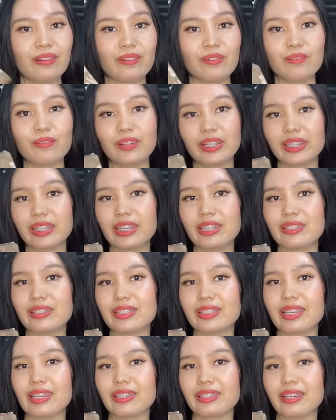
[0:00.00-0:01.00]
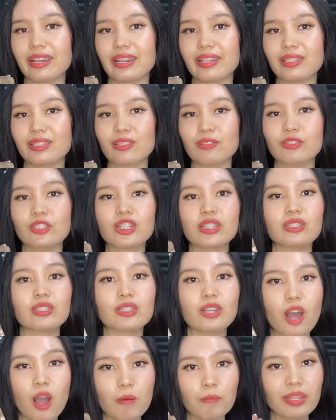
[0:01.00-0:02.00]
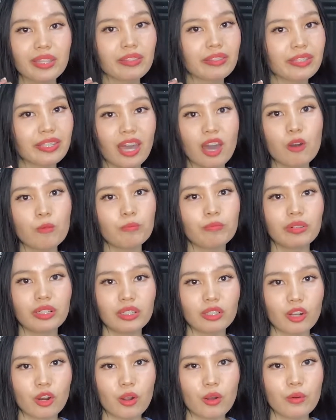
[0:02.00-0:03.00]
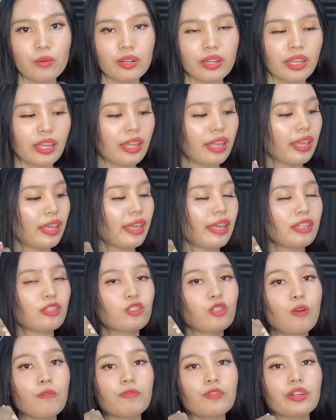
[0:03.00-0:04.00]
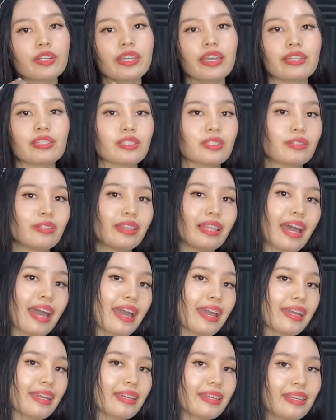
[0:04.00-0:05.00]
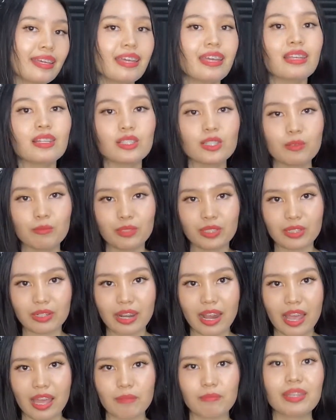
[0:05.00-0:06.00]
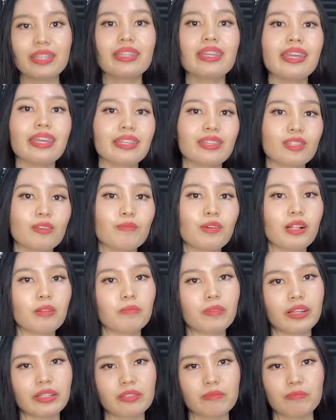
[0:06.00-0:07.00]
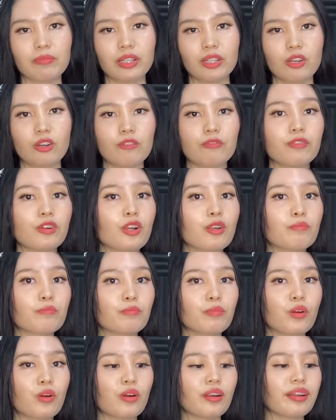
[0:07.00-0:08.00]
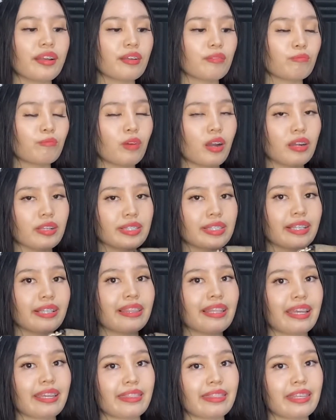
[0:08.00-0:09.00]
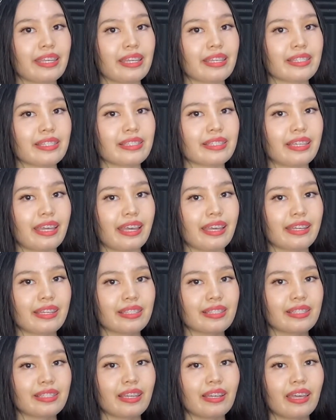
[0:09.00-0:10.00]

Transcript: What can you say, guys? So just comment down below, and don't forget to like, subscribe, and hit the bell button below for more unboxing like this, guys.